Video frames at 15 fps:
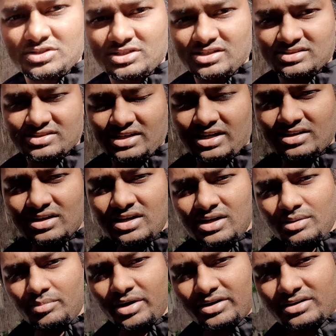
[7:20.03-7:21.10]
which does that,
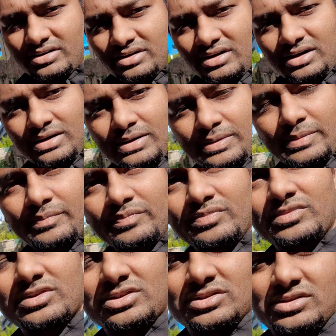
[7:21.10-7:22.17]
but
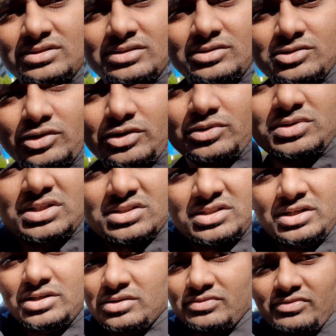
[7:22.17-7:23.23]
so you
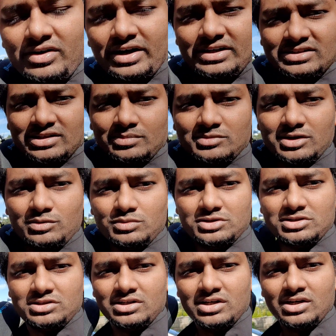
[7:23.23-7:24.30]
just need to find something
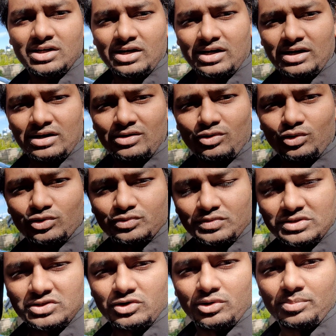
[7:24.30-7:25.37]
which goes
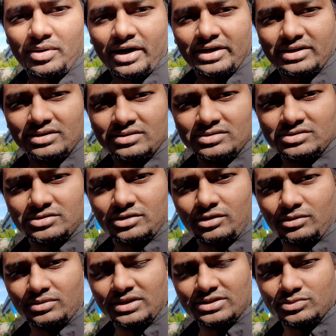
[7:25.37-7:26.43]
with your bike.
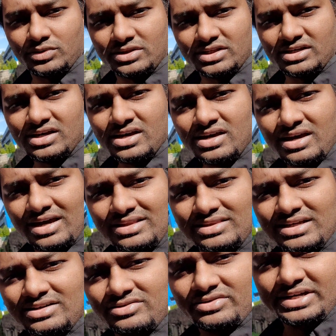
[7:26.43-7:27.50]
So that's one thing, and
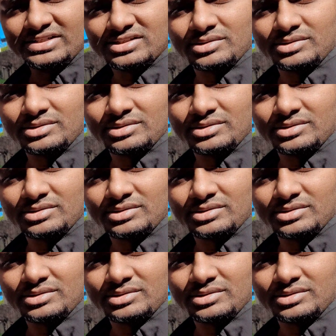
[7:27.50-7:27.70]
then read